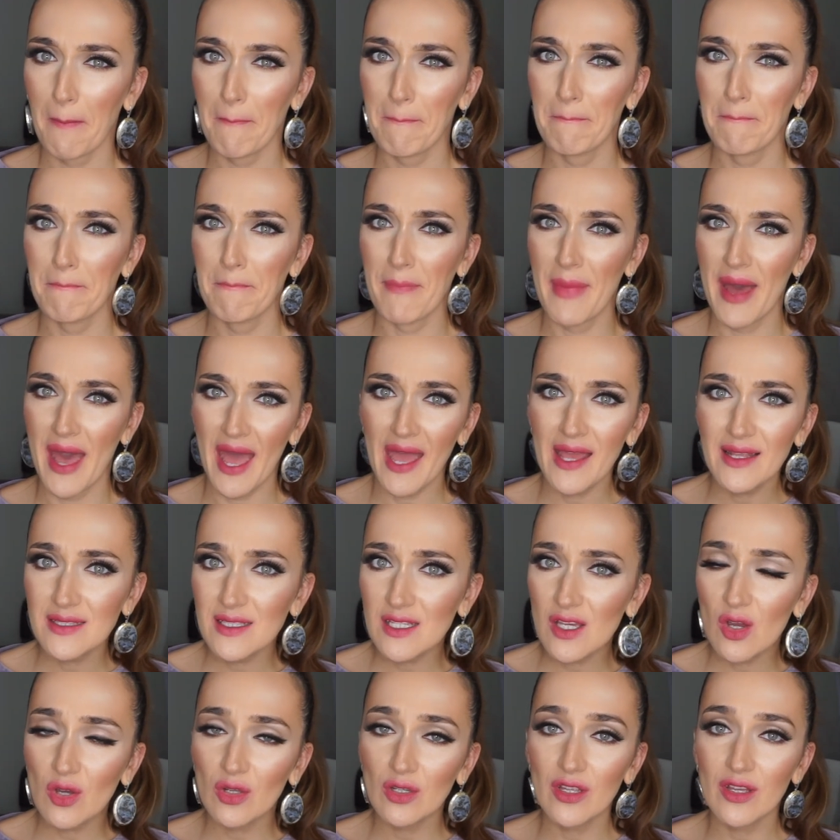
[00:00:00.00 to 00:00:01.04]

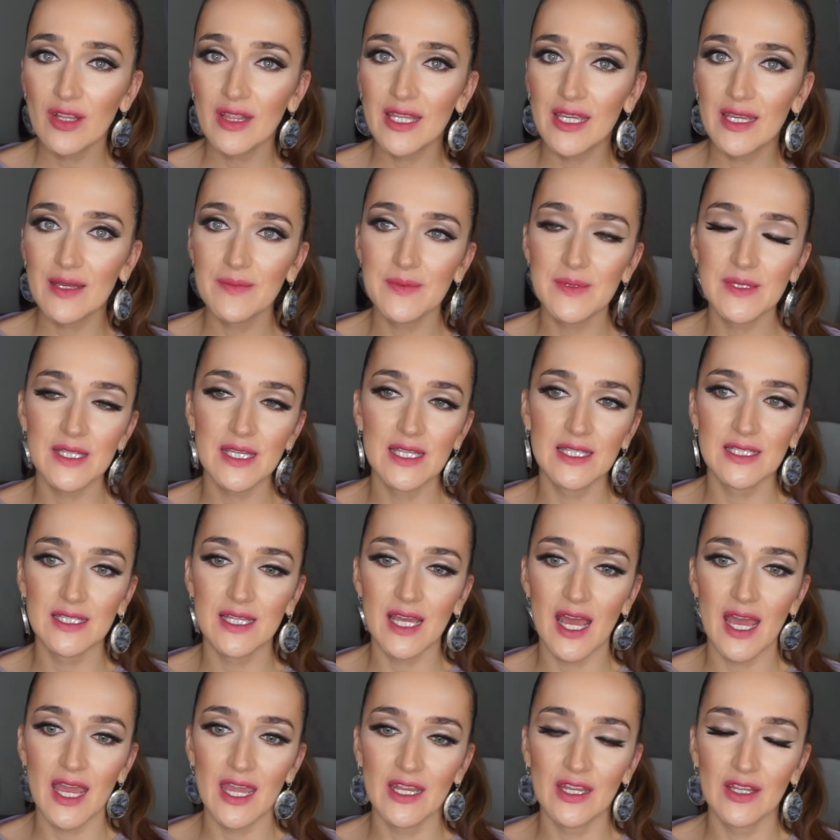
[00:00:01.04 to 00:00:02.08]
matte on your lips. It's
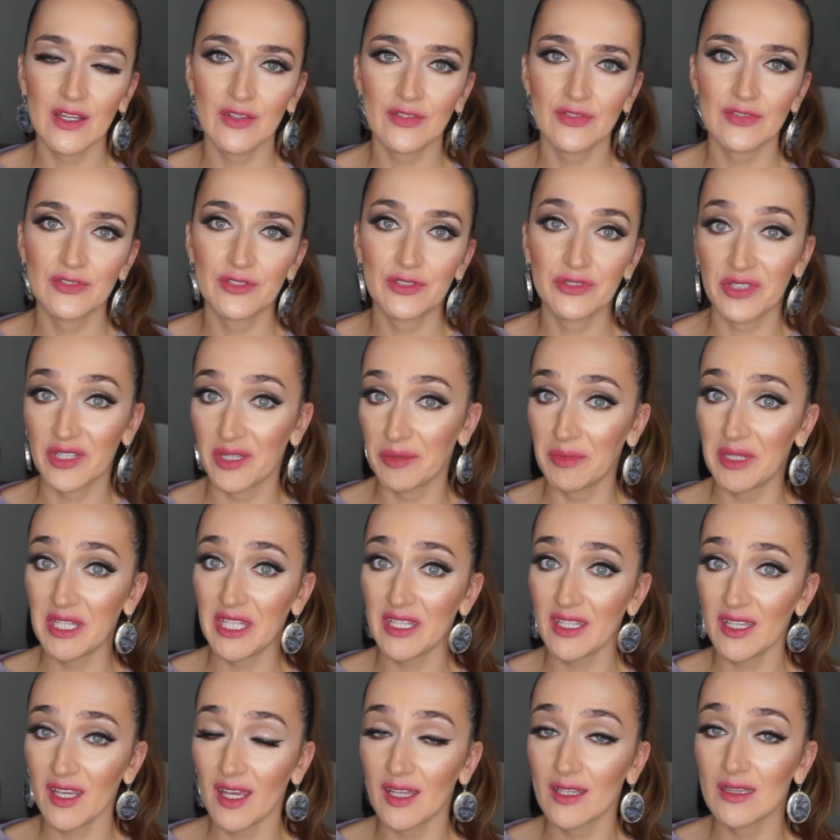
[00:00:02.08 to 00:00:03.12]
kind of
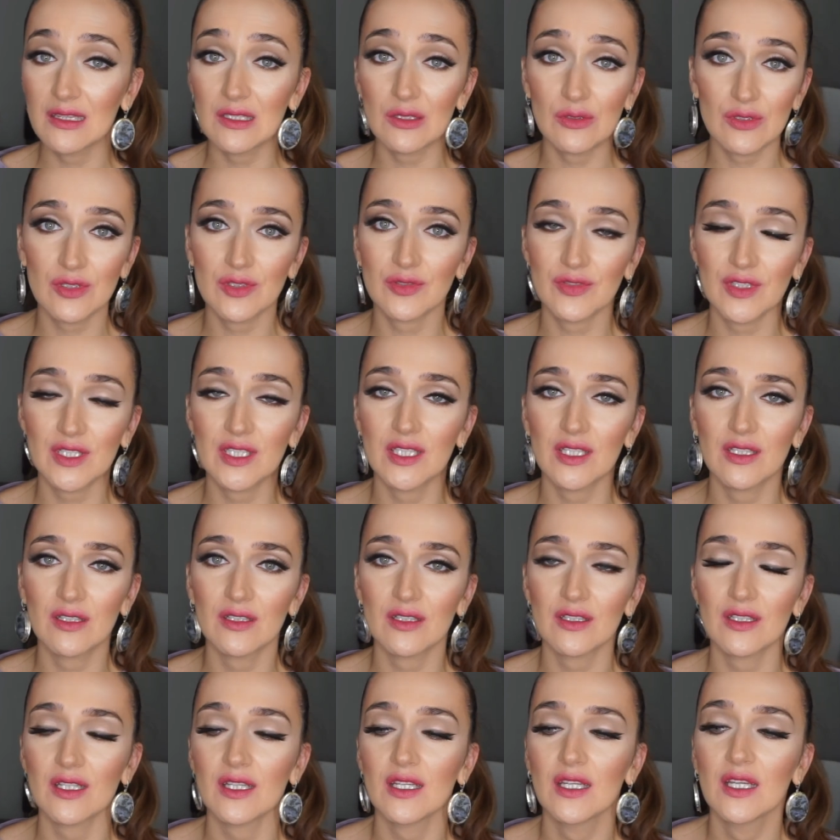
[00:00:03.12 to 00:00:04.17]
creamy and looks really
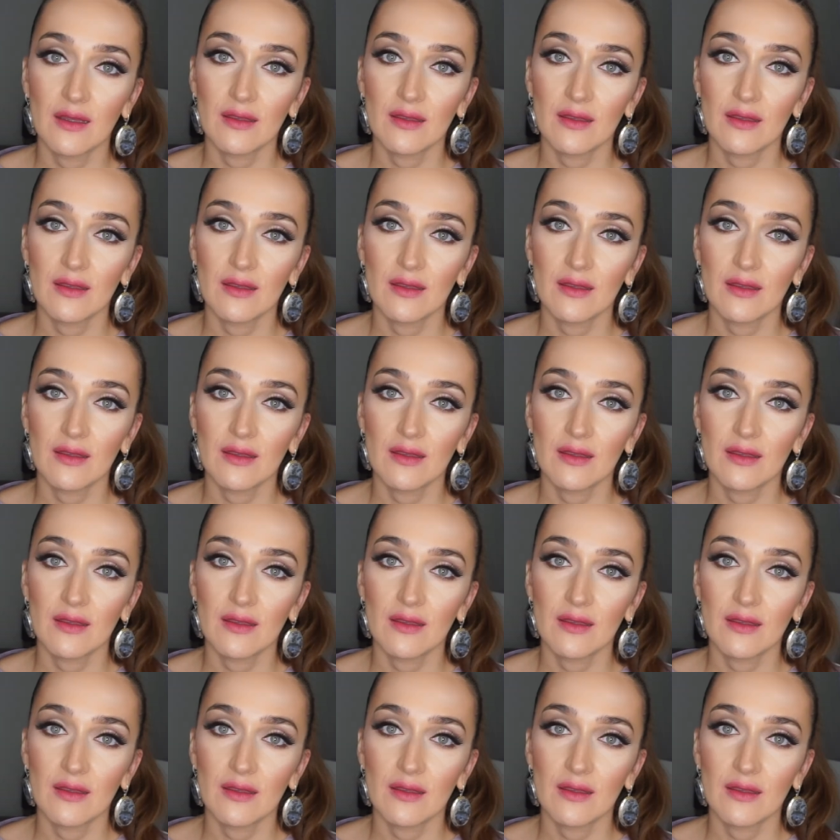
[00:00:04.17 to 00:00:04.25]
good.